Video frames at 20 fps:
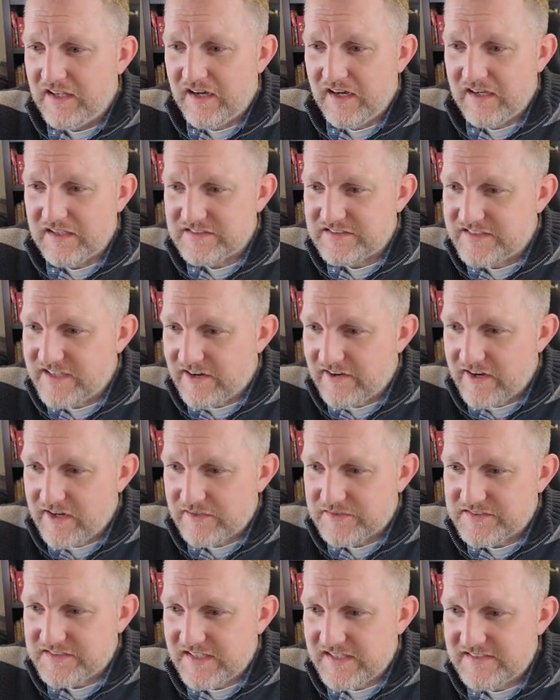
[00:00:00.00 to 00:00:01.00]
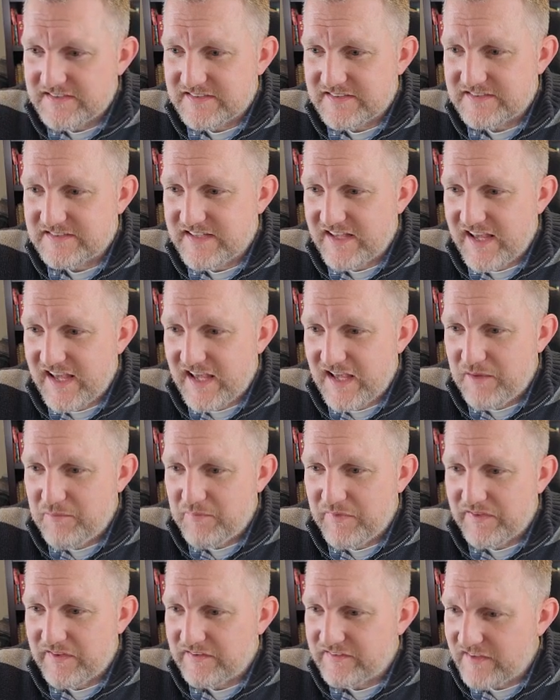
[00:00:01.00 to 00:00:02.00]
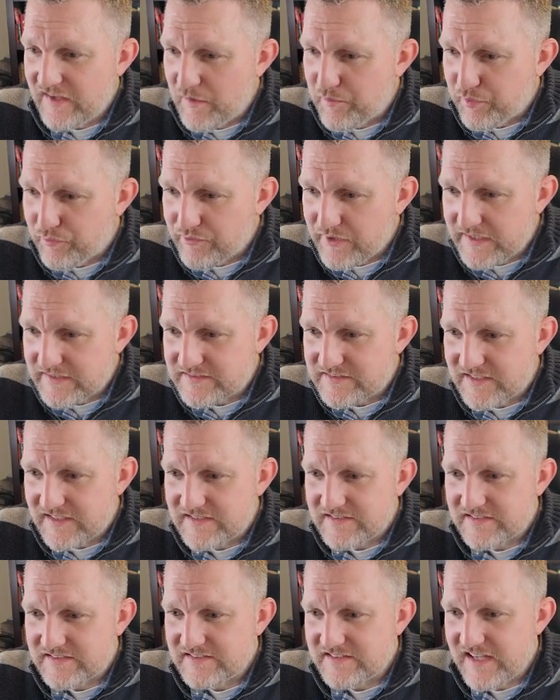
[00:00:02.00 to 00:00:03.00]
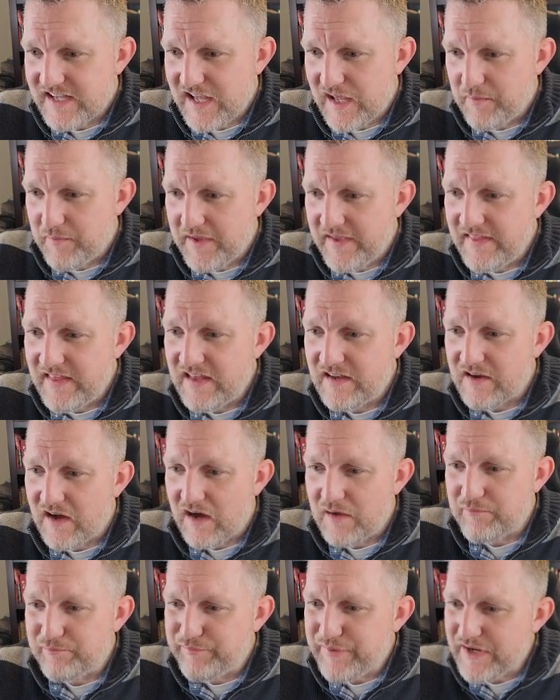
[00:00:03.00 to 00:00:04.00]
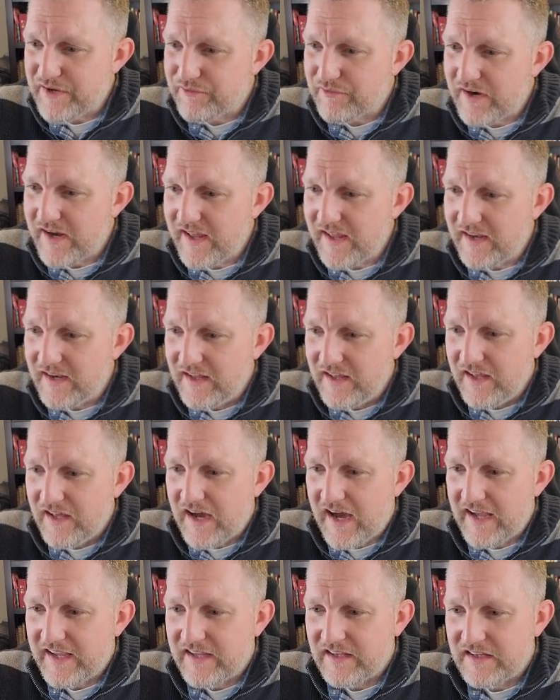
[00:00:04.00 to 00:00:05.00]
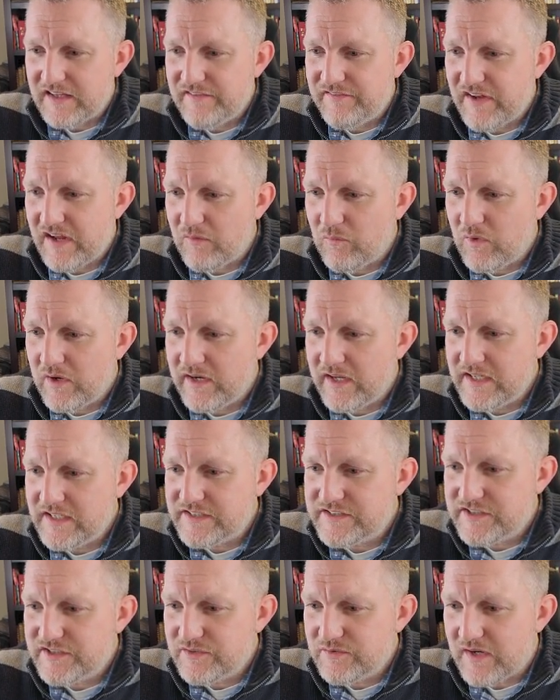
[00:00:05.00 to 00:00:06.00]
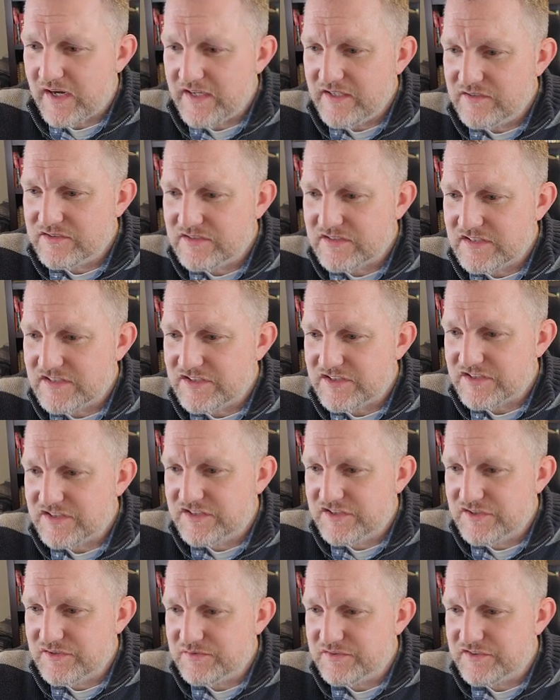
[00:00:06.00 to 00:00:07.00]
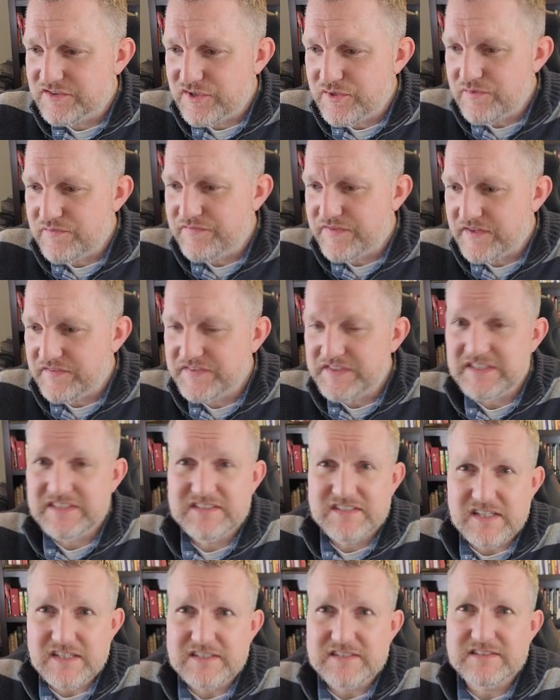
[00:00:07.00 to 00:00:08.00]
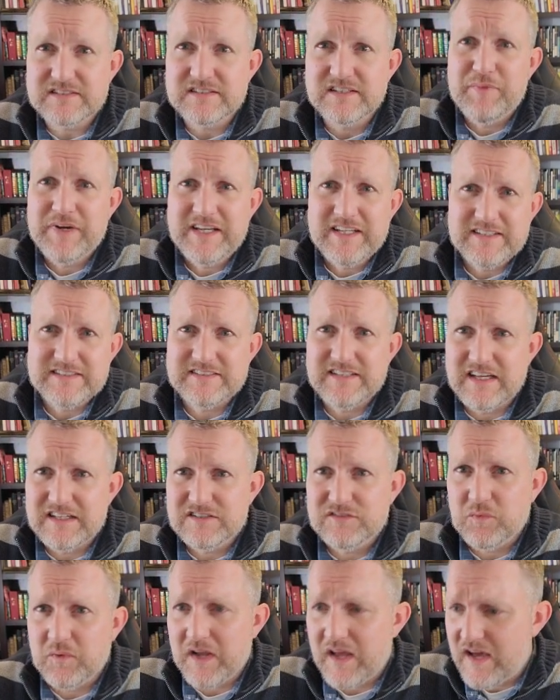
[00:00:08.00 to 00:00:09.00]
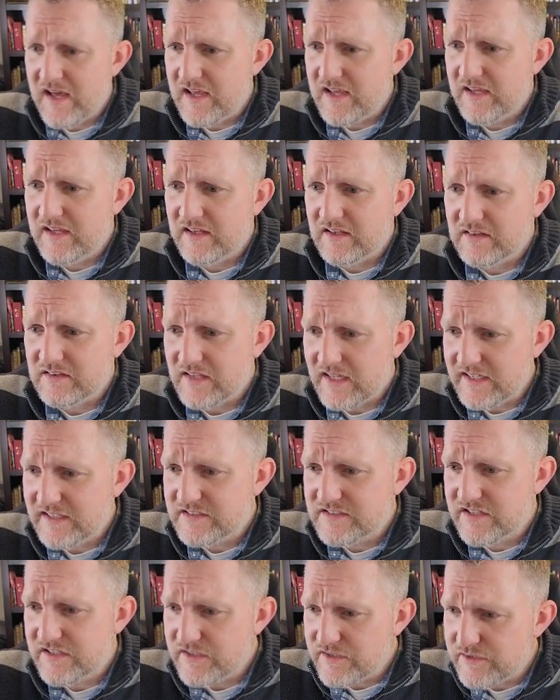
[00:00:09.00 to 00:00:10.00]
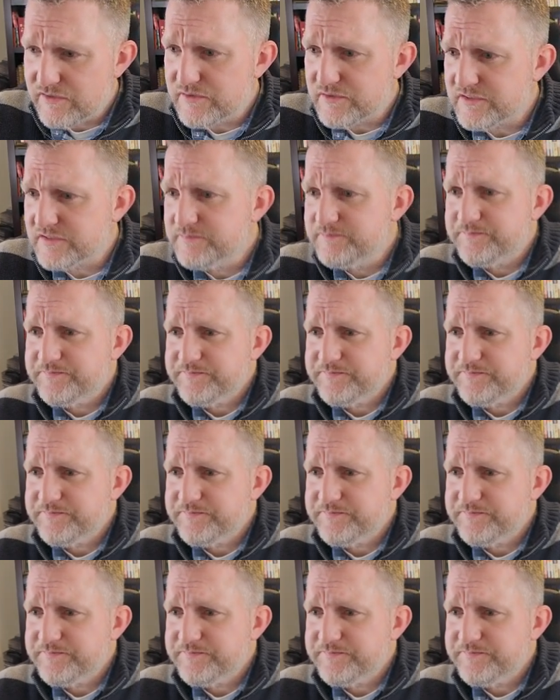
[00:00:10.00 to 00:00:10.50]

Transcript: stereo stays the same, the sample rate stays the same, and then on bitrate, I can leave it at 192. I usually just use 256 because that's what I like to use.